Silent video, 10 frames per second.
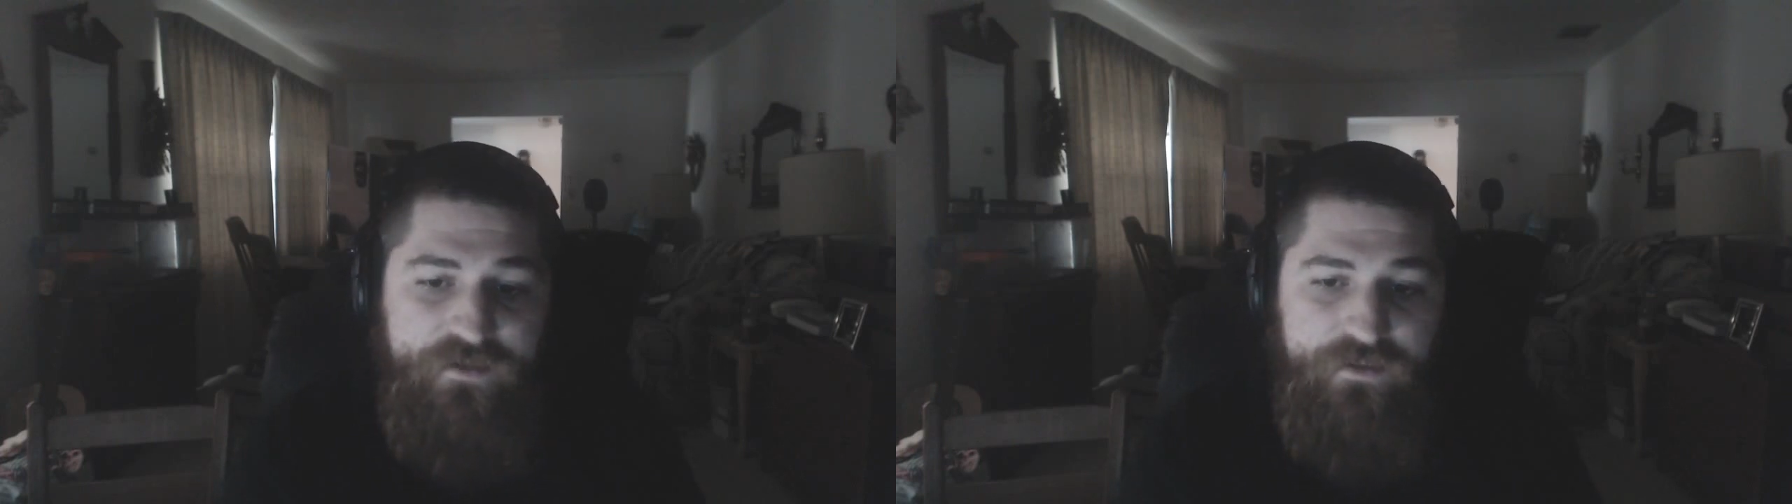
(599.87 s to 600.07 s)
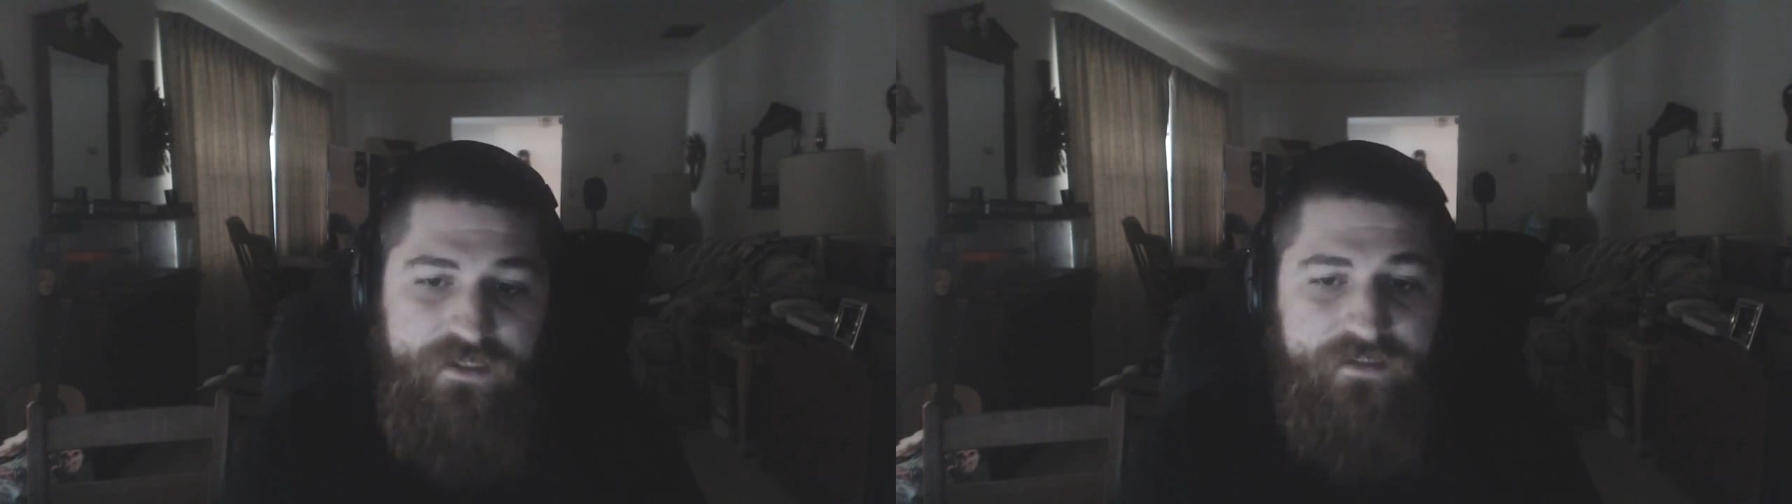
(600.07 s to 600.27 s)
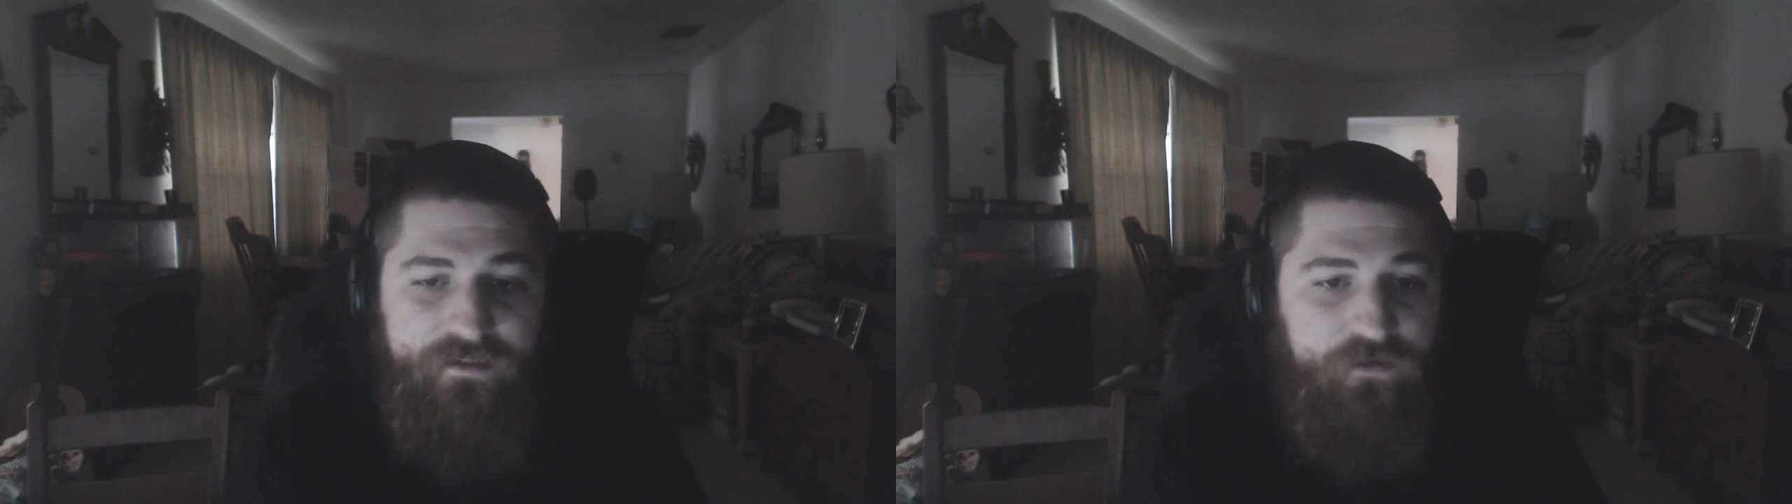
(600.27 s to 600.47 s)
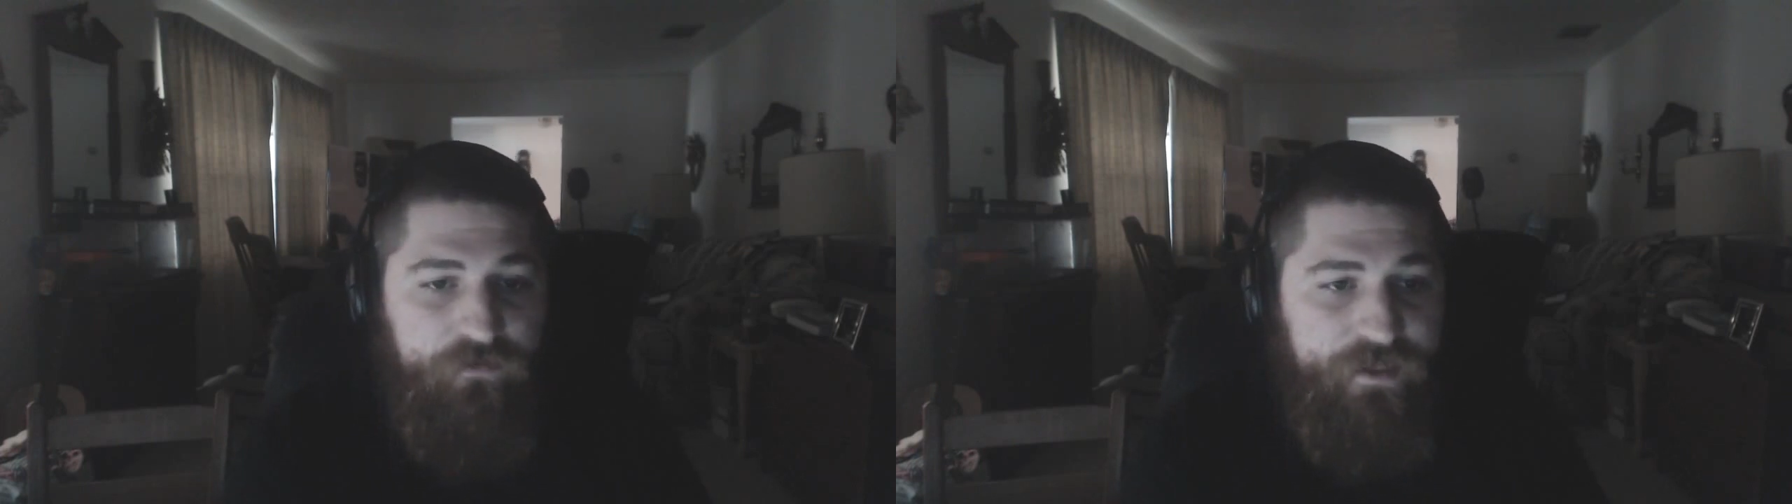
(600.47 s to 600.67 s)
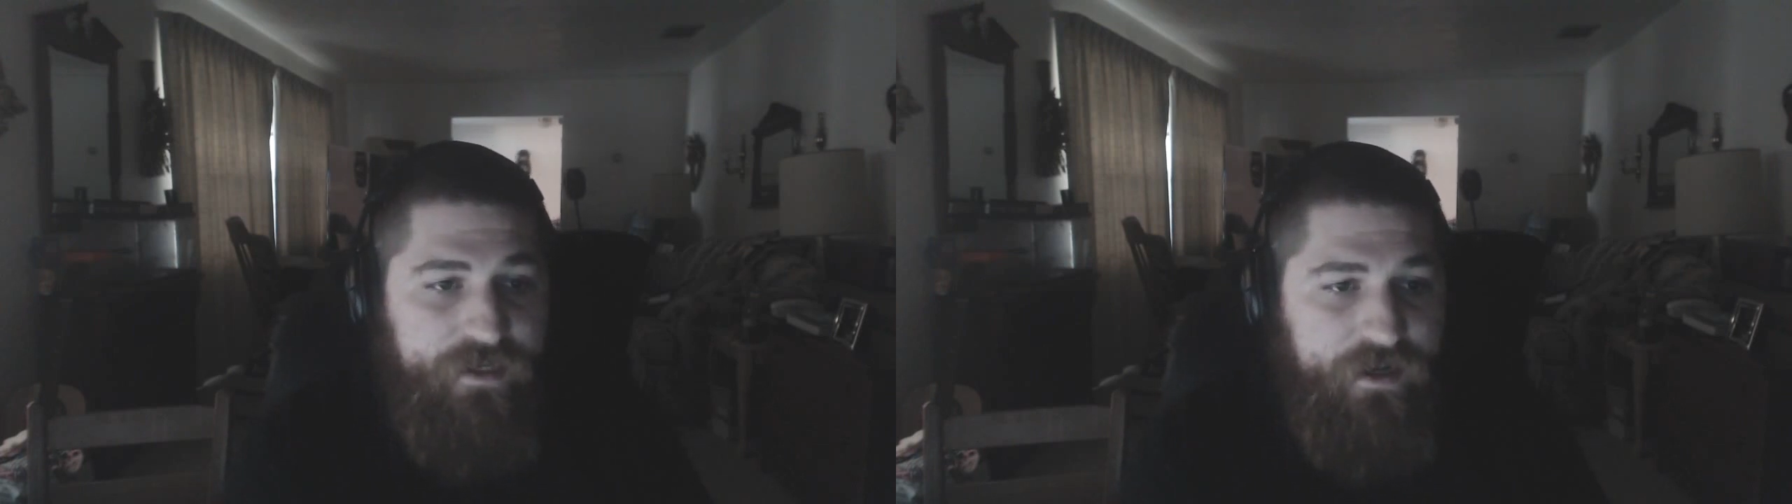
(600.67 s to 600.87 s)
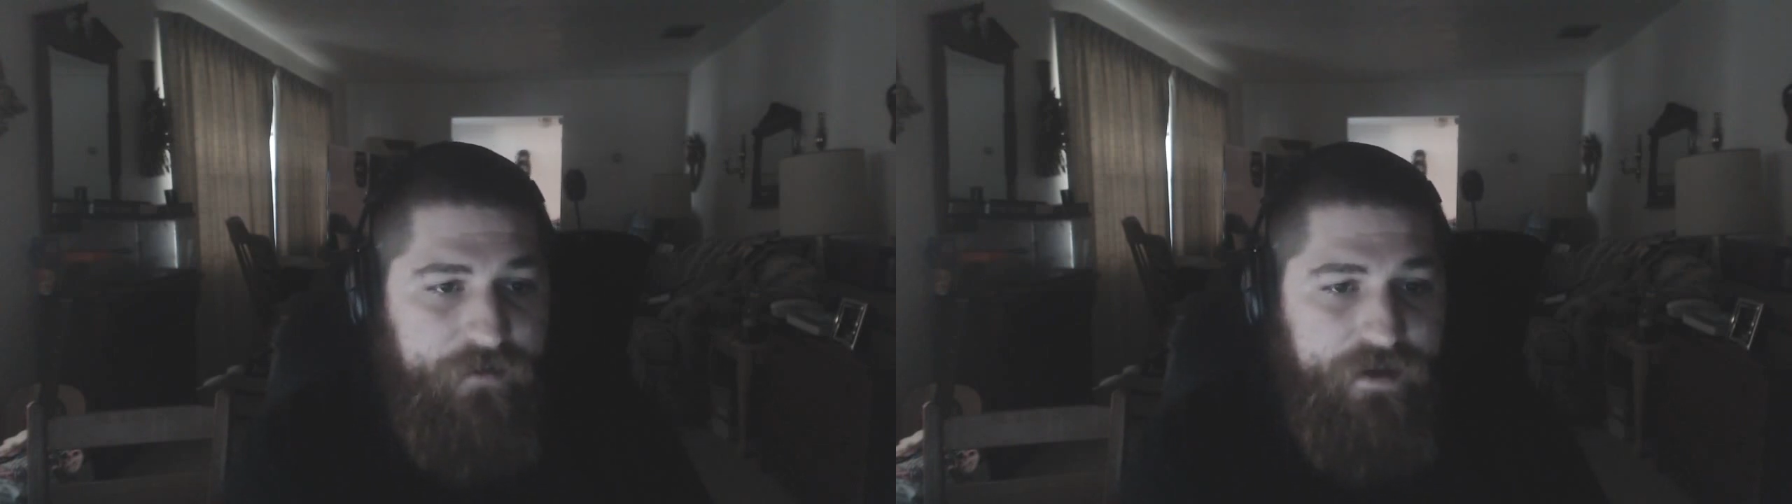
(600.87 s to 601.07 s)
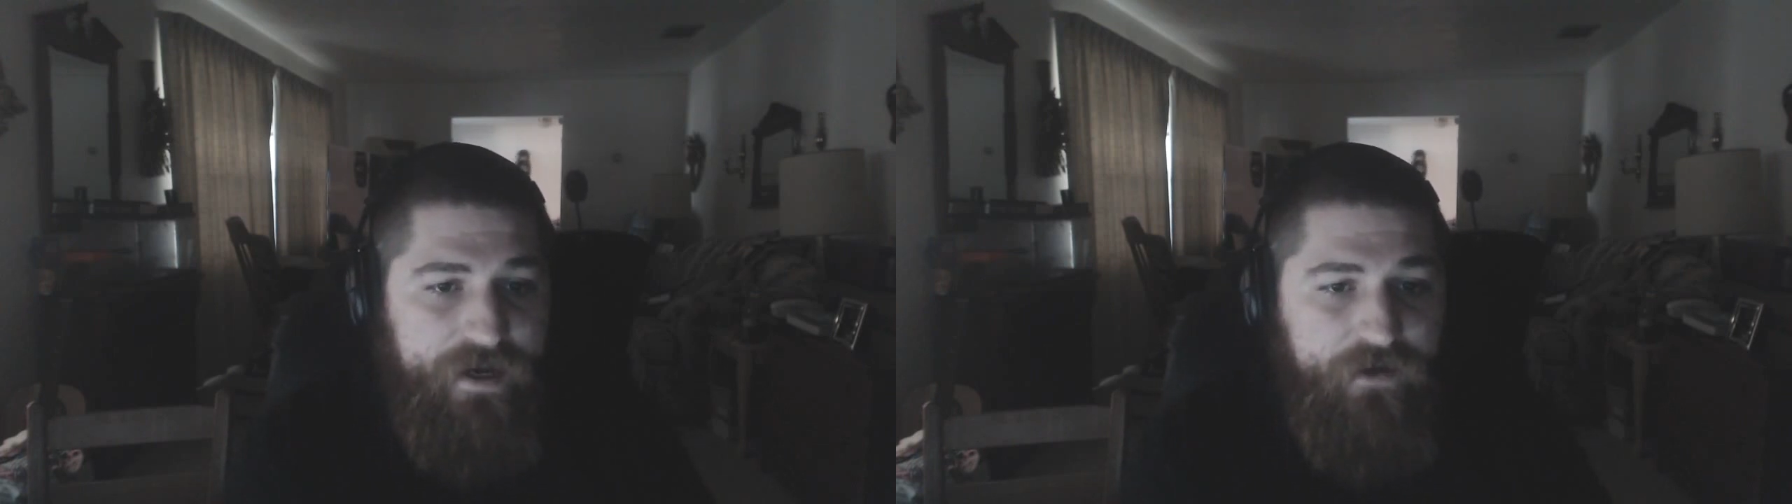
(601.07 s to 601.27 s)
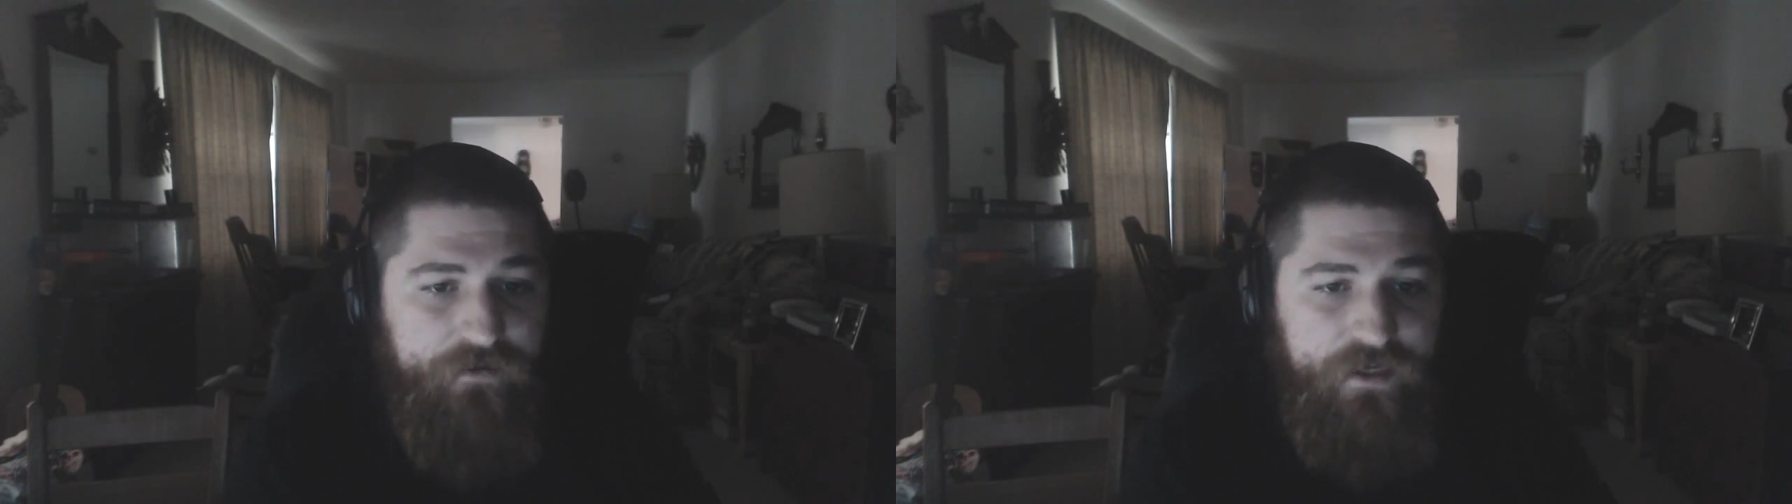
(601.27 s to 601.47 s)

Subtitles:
we talked a little bit about